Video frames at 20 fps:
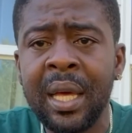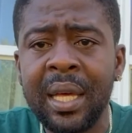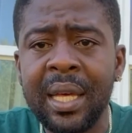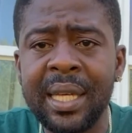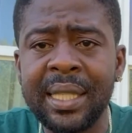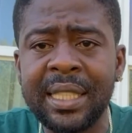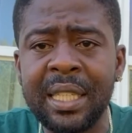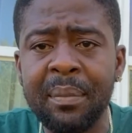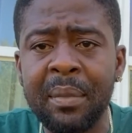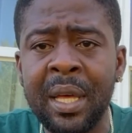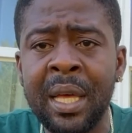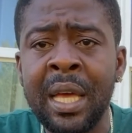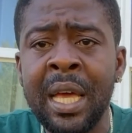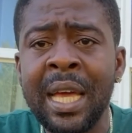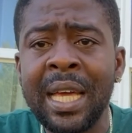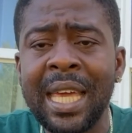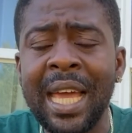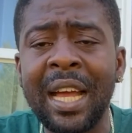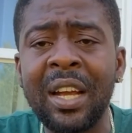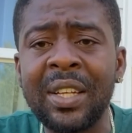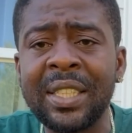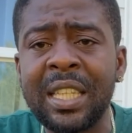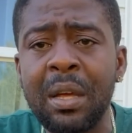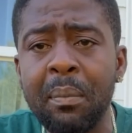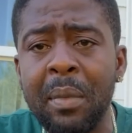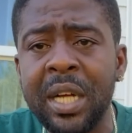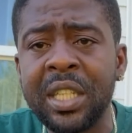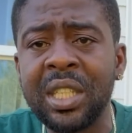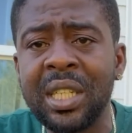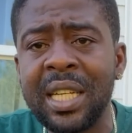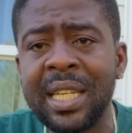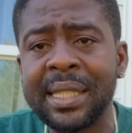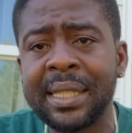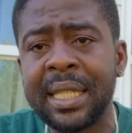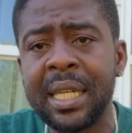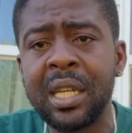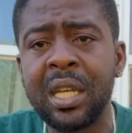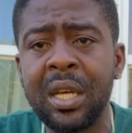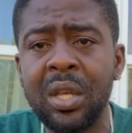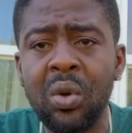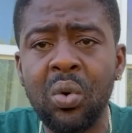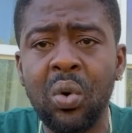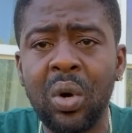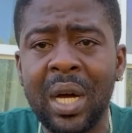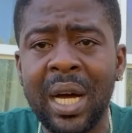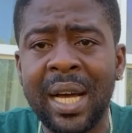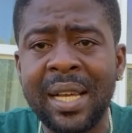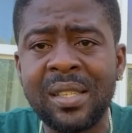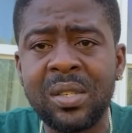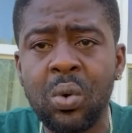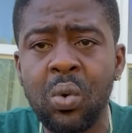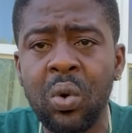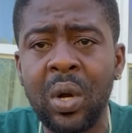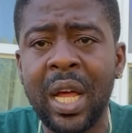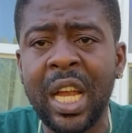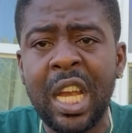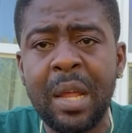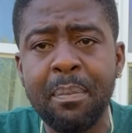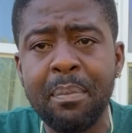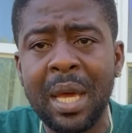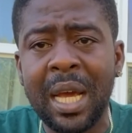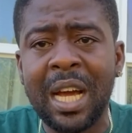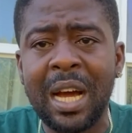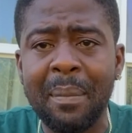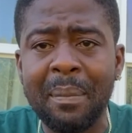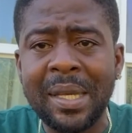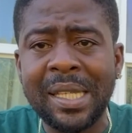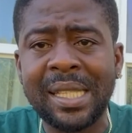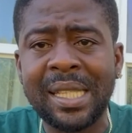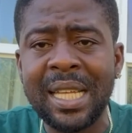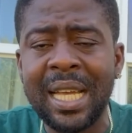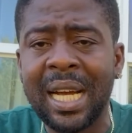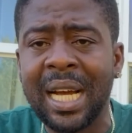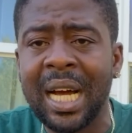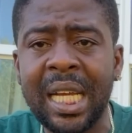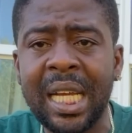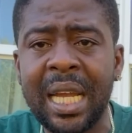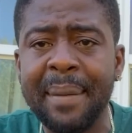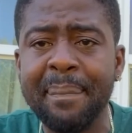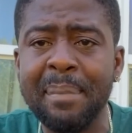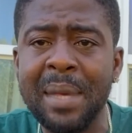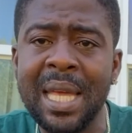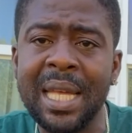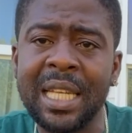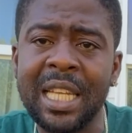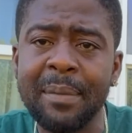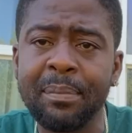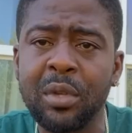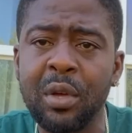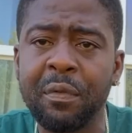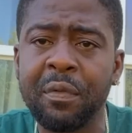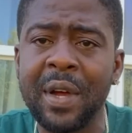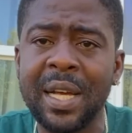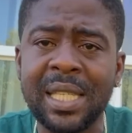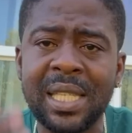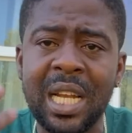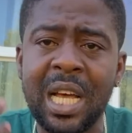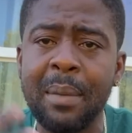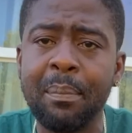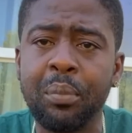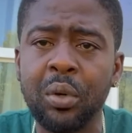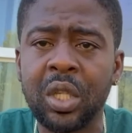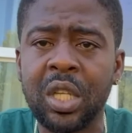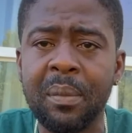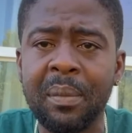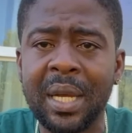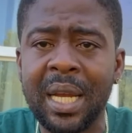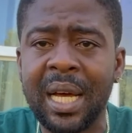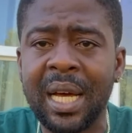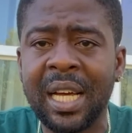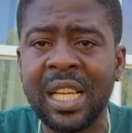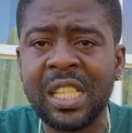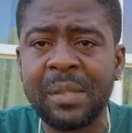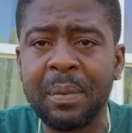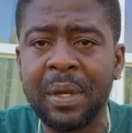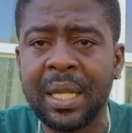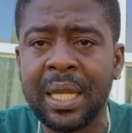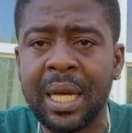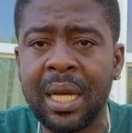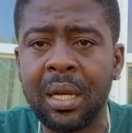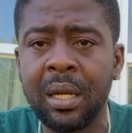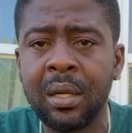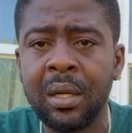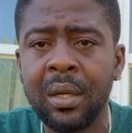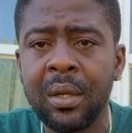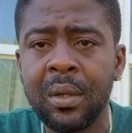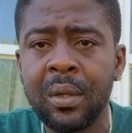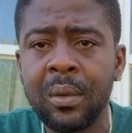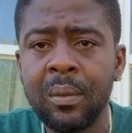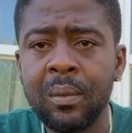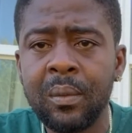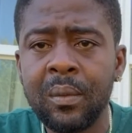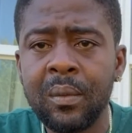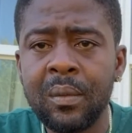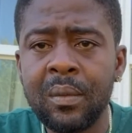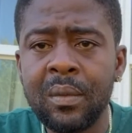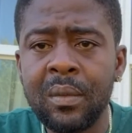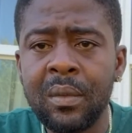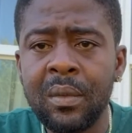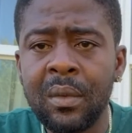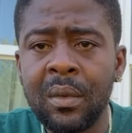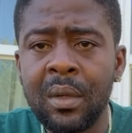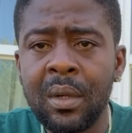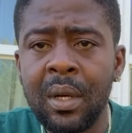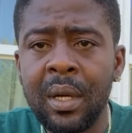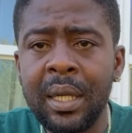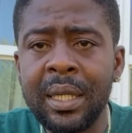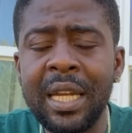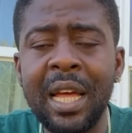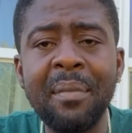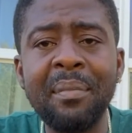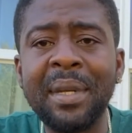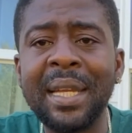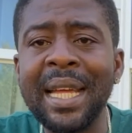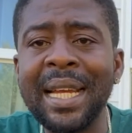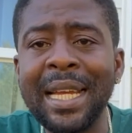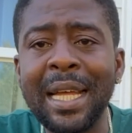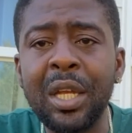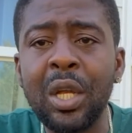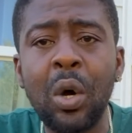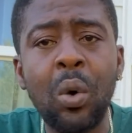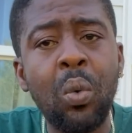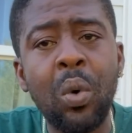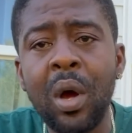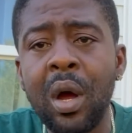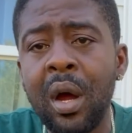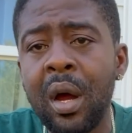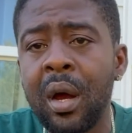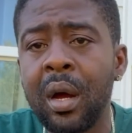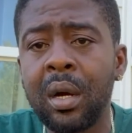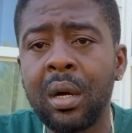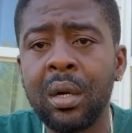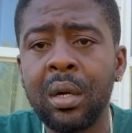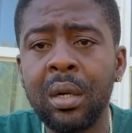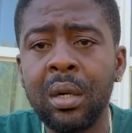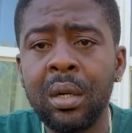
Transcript: You see me? Can just imagine you send your youth to school and you make a mistake then beat him to frazzle and put him in a hospital. Them thing they no work.